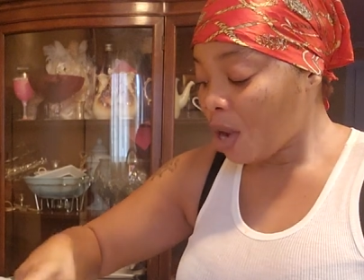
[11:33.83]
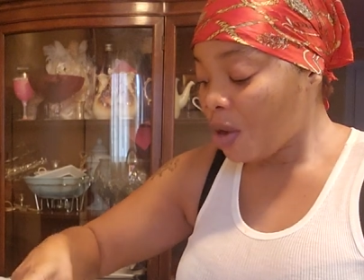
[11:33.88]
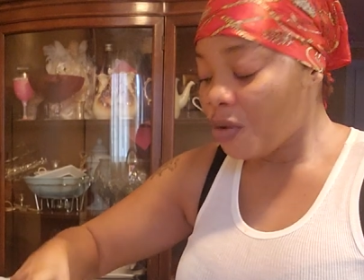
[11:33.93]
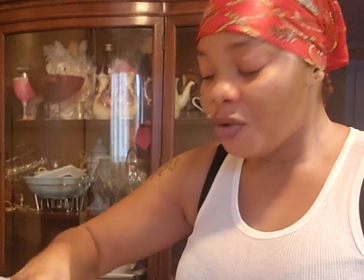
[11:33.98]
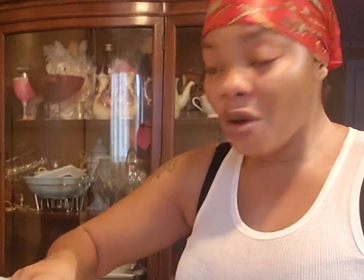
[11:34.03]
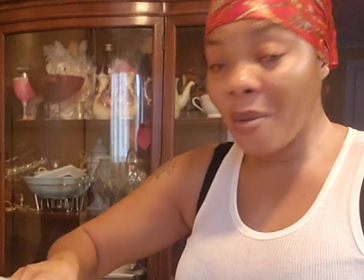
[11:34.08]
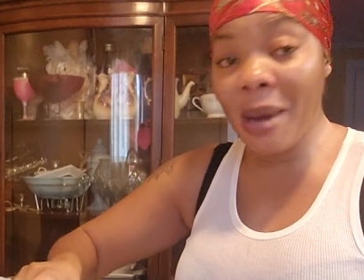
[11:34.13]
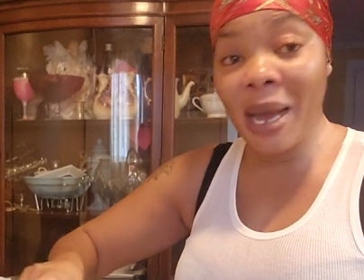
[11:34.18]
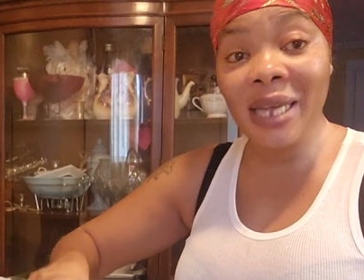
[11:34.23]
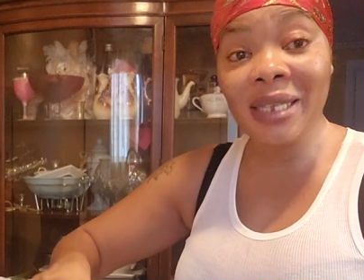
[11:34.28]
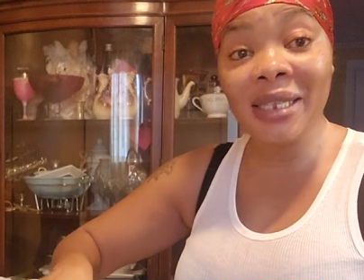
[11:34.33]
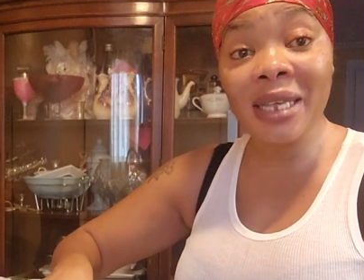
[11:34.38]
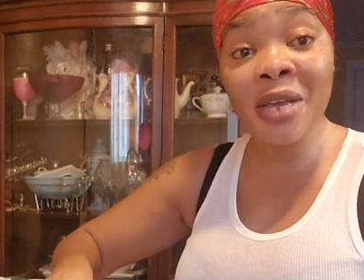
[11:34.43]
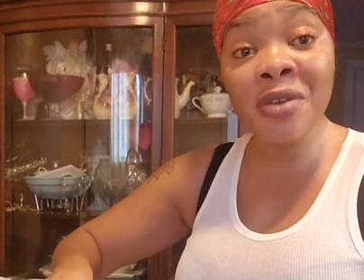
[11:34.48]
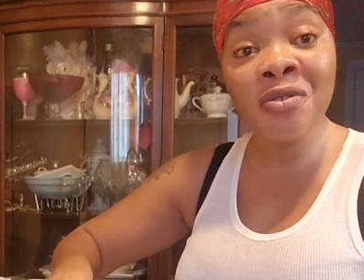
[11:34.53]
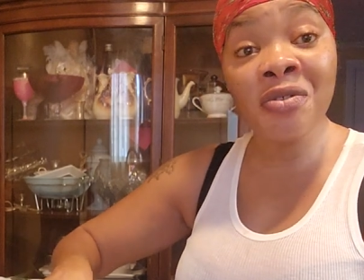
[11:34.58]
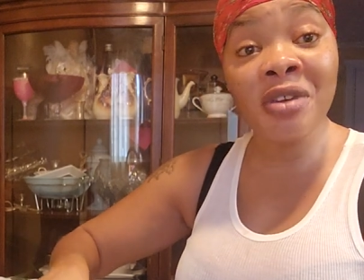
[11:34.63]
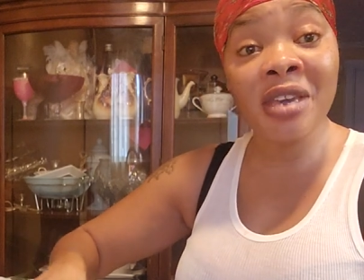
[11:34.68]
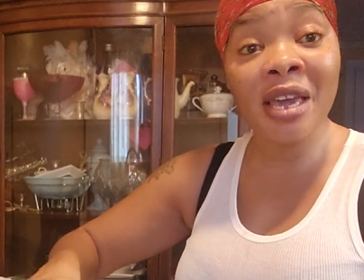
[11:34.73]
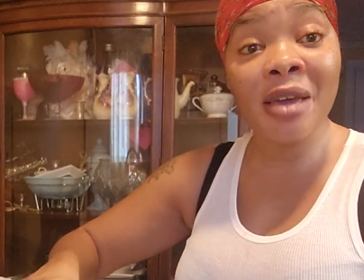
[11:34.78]
nobody say
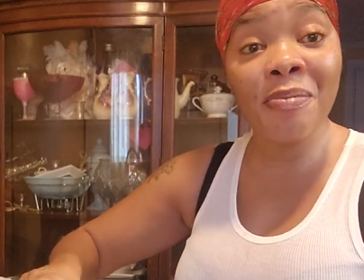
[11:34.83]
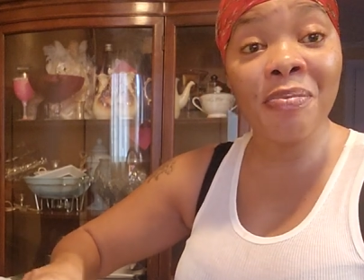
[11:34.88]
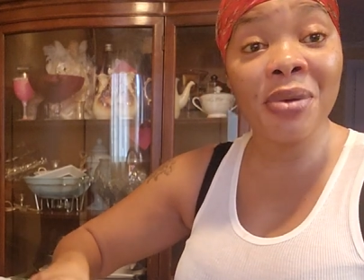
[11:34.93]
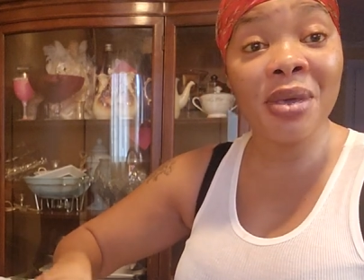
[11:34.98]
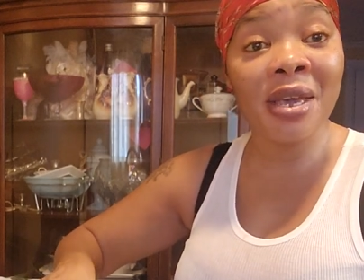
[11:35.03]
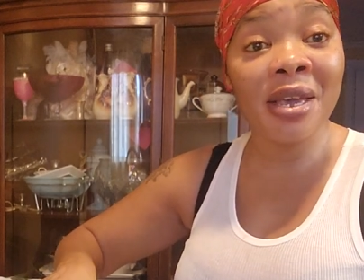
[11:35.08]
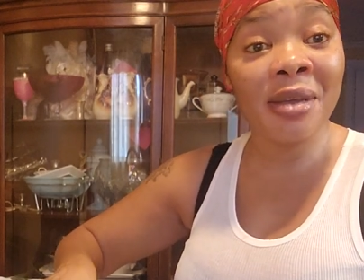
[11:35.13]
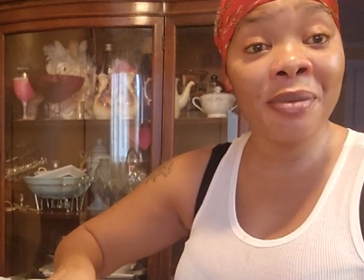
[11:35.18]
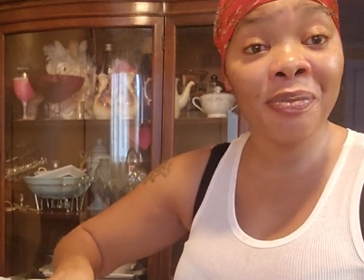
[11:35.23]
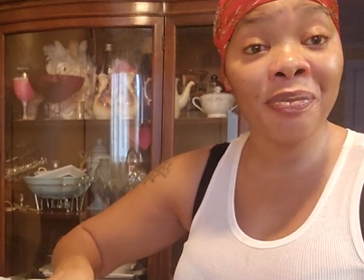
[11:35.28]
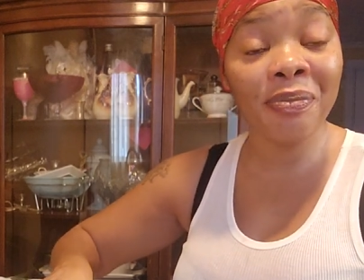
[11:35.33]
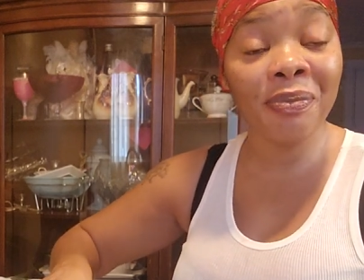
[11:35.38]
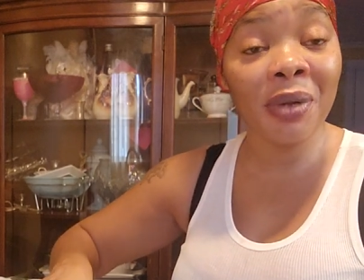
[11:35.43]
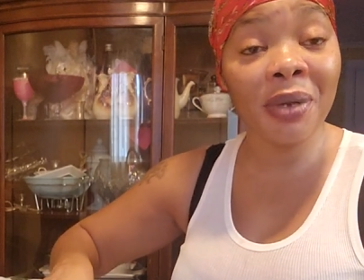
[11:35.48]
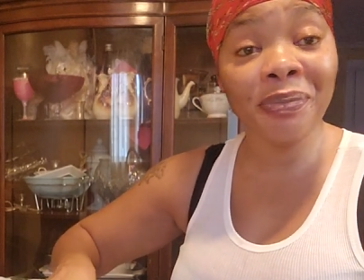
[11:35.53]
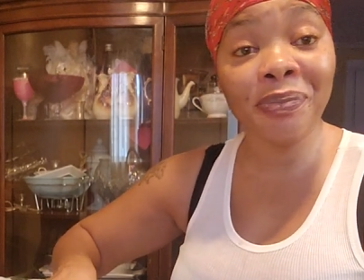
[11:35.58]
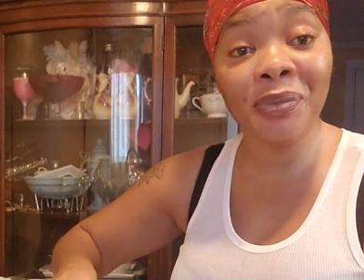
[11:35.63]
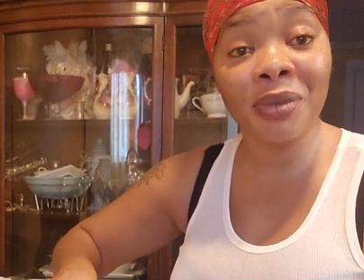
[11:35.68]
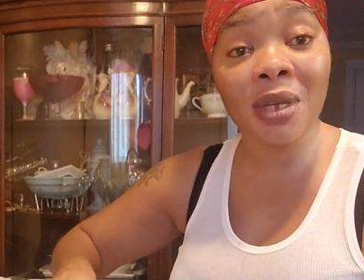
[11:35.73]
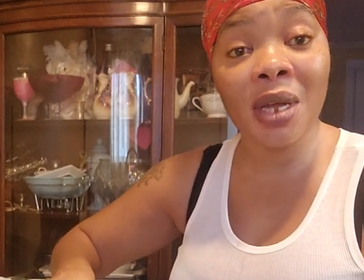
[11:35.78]
you can't be
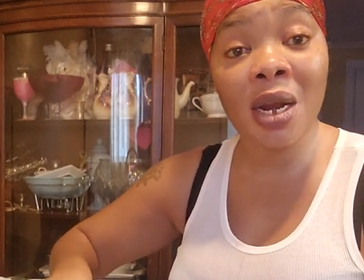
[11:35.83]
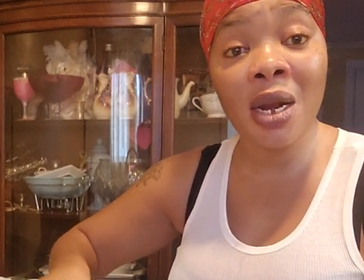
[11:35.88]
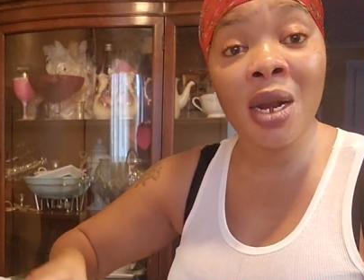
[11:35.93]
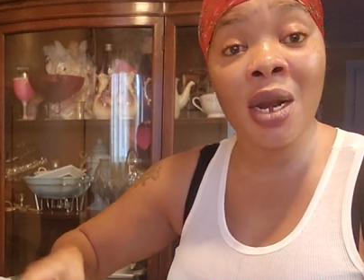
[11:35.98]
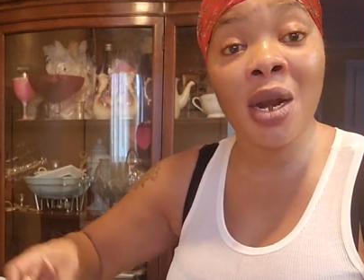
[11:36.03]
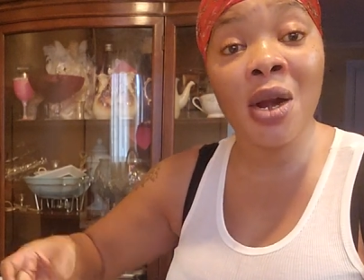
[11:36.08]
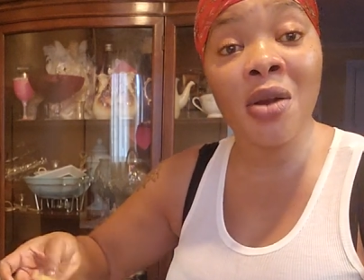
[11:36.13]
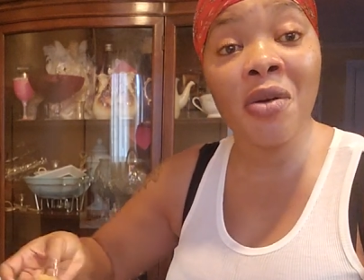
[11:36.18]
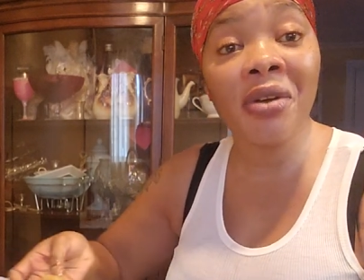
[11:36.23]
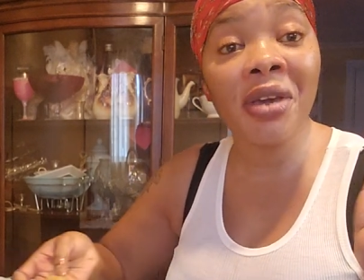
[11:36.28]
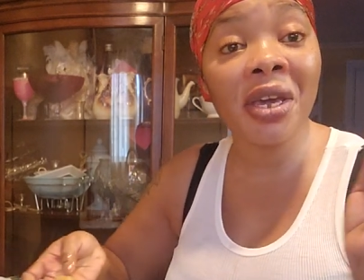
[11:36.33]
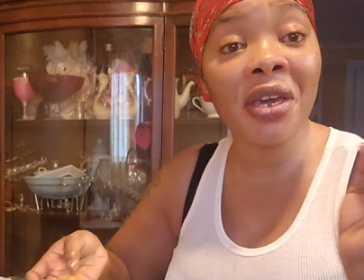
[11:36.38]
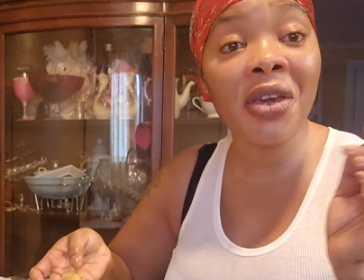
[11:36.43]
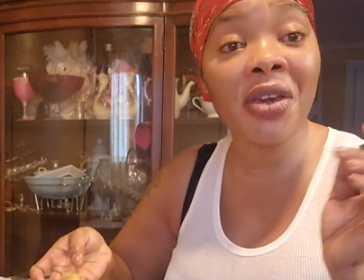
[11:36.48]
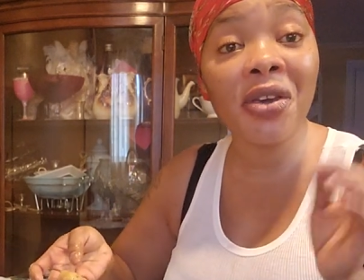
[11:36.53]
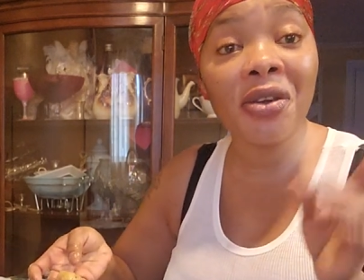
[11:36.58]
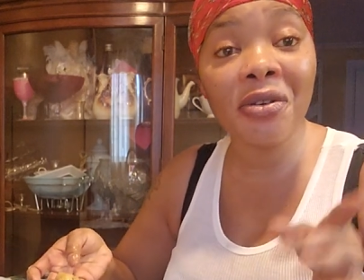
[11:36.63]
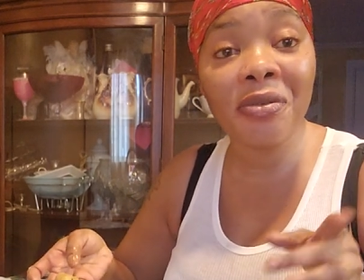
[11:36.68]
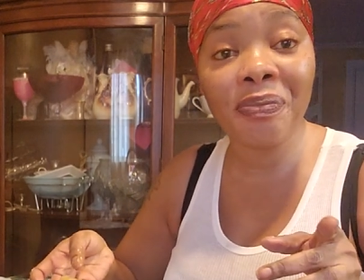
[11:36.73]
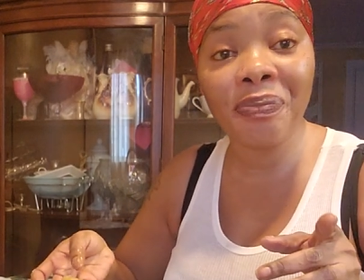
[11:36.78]
looking
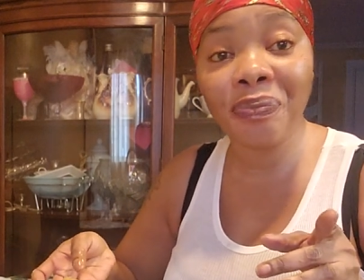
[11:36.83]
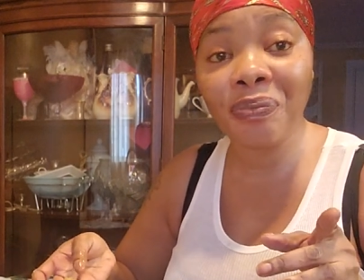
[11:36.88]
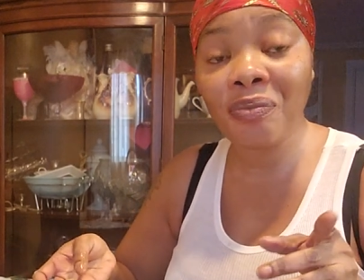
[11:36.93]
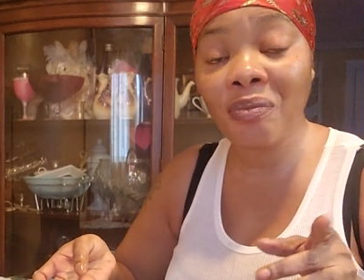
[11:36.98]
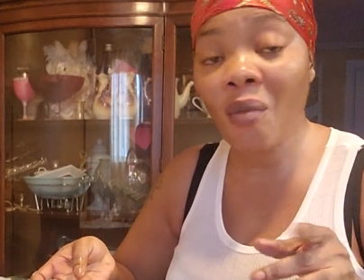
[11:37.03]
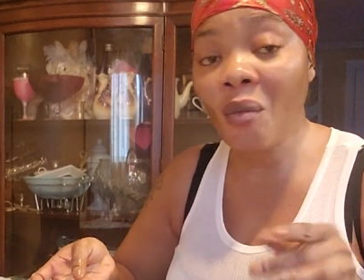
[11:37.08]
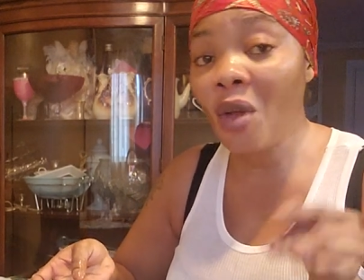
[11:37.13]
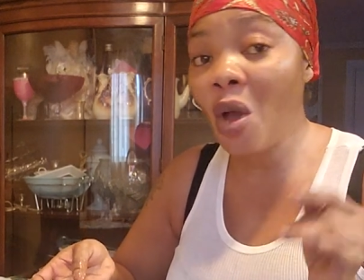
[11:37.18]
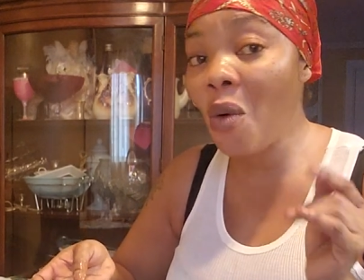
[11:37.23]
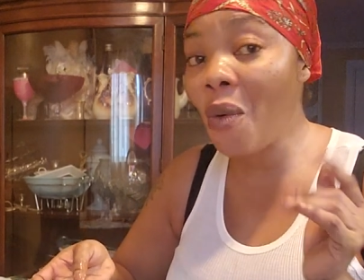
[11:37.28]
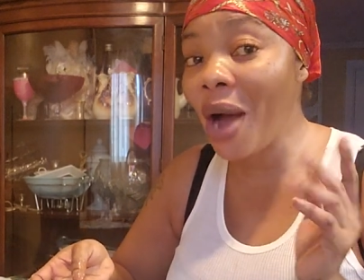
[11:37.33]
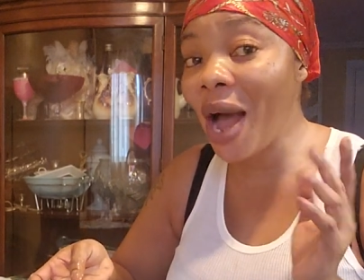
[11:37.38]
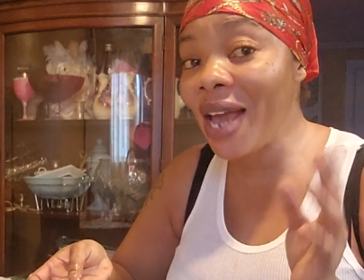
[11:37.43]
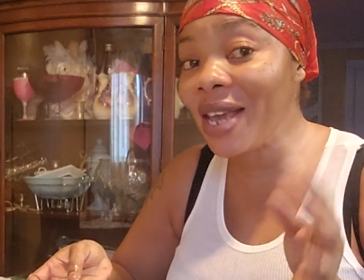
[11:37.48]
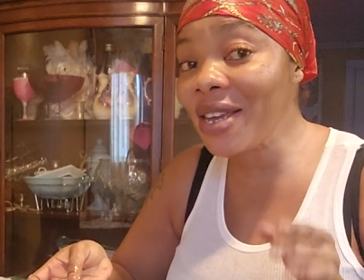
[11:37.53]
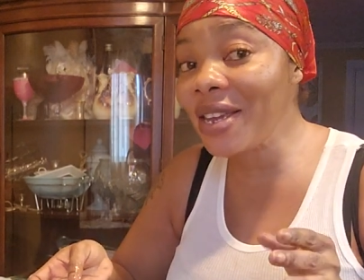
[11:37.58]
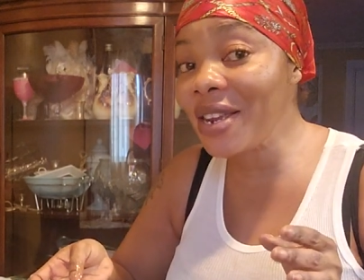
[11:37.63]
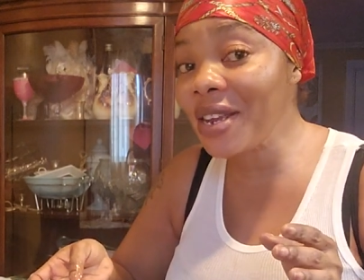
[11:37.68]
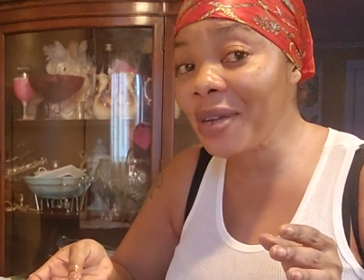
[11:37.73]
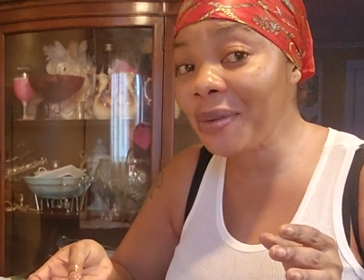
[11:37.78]
cute while
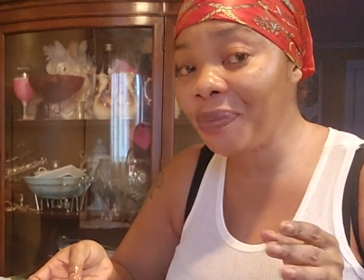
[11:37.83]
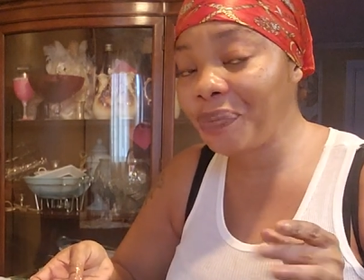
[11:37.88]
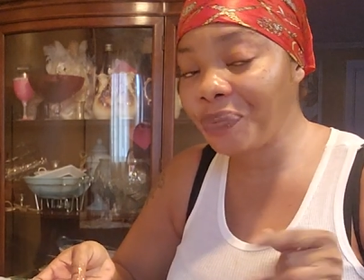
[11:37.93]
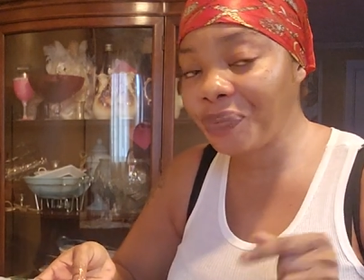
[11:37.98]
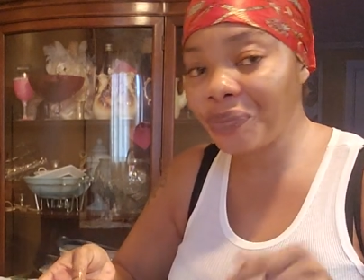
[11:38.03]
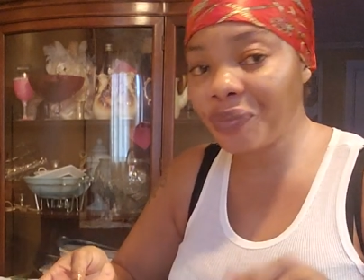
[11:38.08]
eating